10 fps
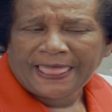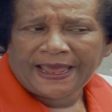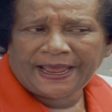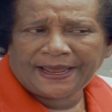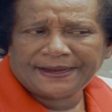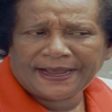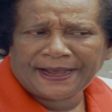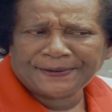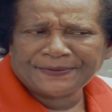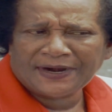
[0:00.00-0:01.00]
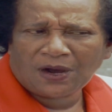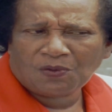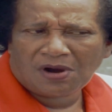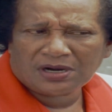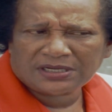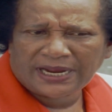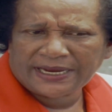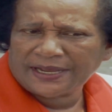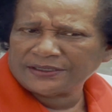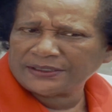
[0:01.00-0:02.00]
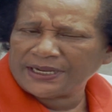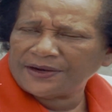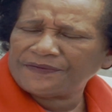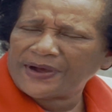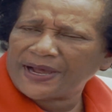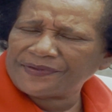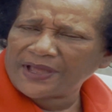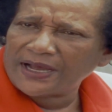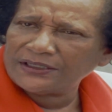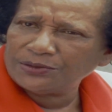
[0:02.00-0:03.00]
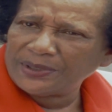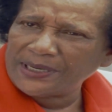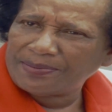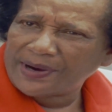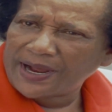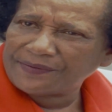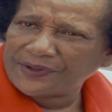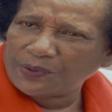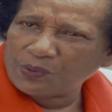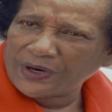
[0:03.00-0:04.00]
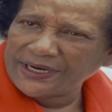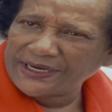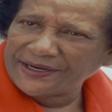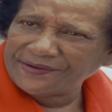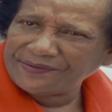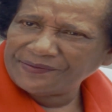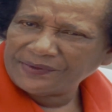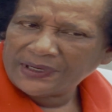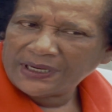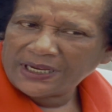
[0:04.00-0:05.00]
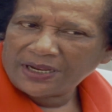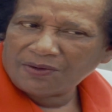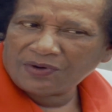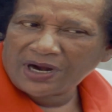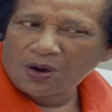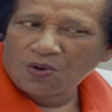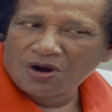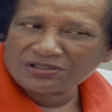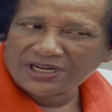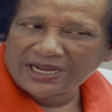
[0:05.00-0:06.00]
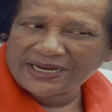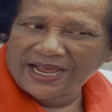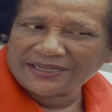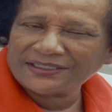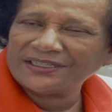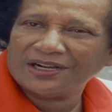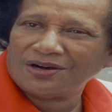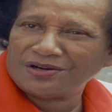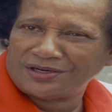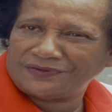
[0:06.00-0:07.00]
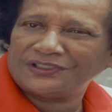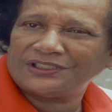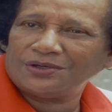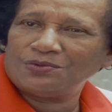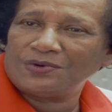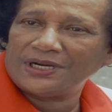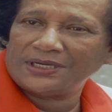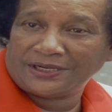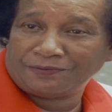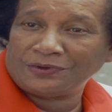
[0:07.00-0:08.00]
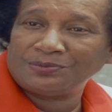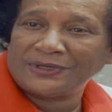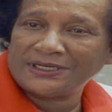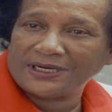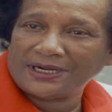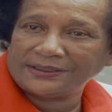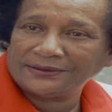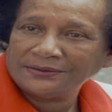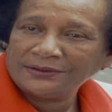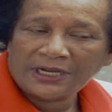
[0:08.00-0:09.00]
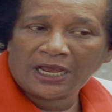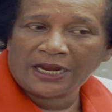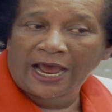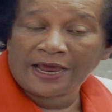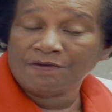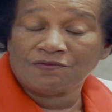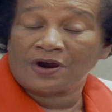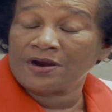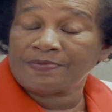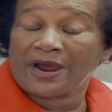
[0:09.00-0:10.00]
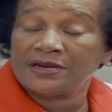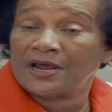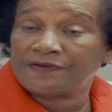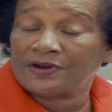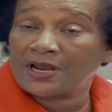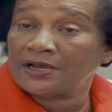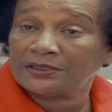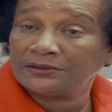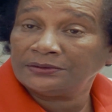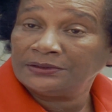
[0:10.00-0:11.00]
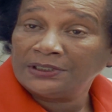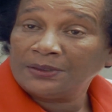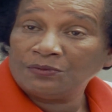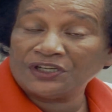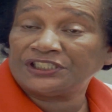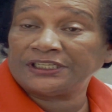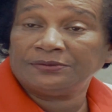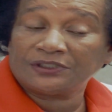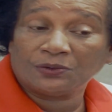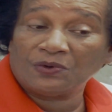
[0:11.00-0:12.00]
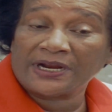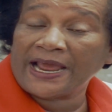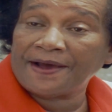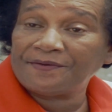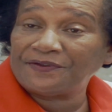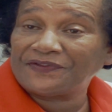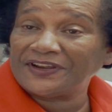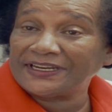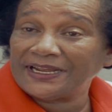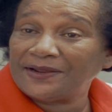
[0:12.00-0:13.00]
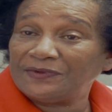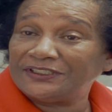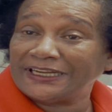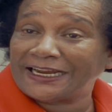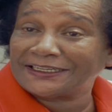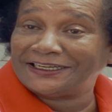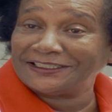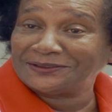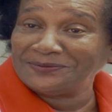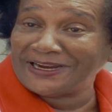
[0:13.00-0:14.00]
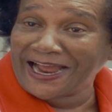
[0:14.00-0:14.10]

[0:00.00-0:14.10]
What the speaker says: And when I walked out there was 85,000 people out there waiting. And when I walked out there, I said, Lord, if it's your will, it will be done. And I didn't worry about nothing else. But she was the one having to fit in, but she had to cuss me